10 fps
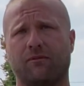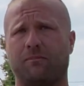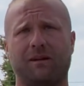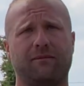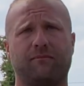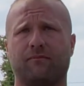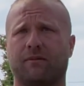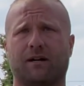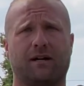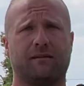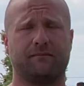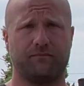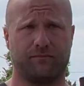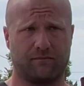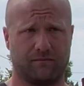
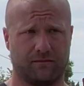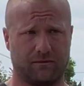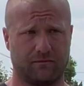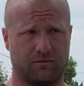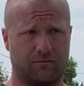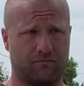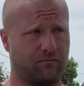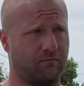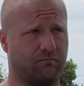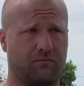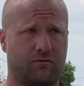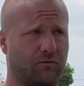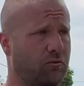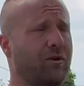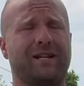$1,000 for just the tires.
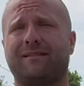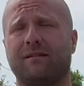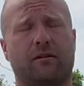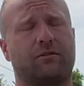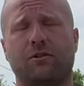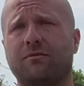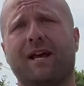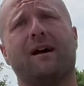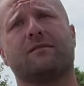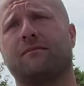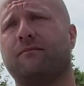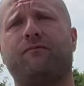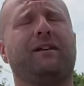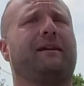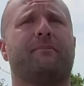
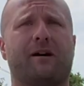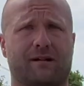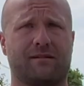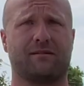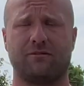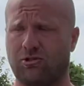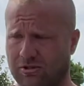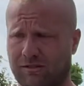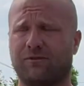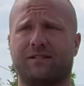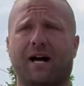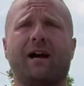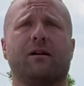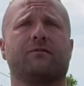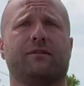$2,050 just for
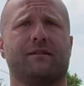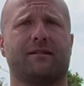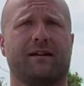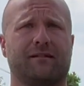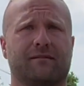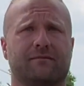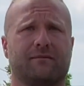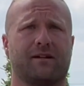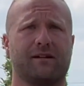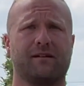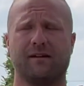tires for this thing, right?